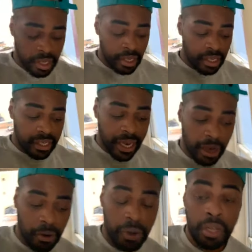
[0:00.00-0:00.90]

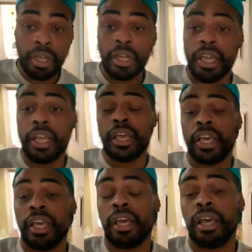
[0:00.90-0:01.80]
Now,
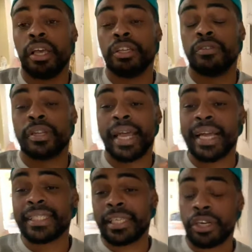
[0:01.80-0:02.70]
like I
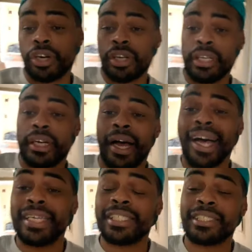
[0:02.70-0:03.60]
said earlier,
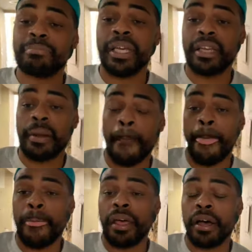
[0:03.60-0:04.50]
I spent
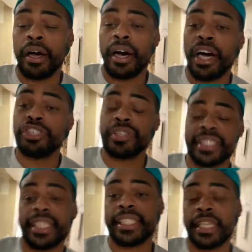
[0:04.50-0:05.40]

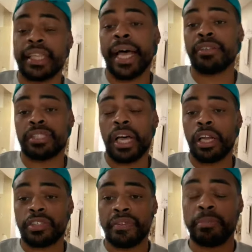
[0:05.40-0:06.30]

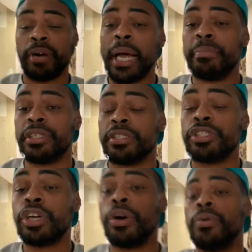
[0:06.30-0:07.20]
$160,000 for the property.
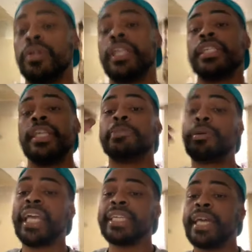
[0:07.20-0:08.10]
So let's
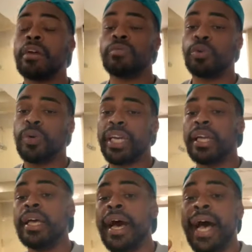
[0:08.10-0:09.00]
break it down real quick.
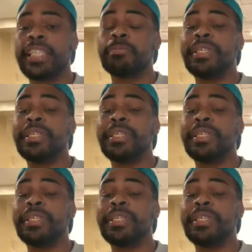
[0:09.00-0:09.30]
I spent